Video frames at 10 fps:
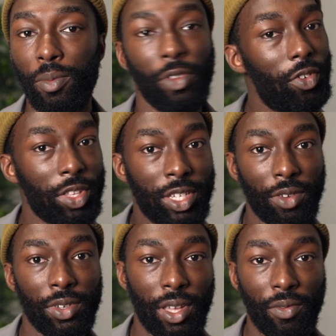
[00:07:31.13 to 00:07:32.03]
before the
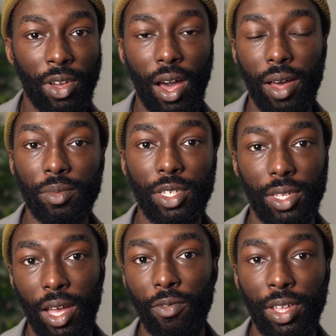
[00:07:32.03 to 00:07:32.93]
Series 7 comes and
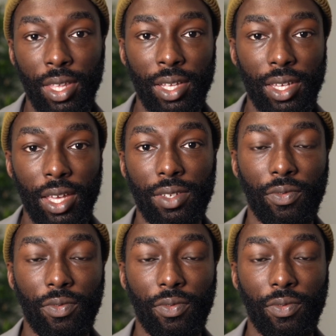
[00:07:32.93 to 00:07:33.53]
I run that test,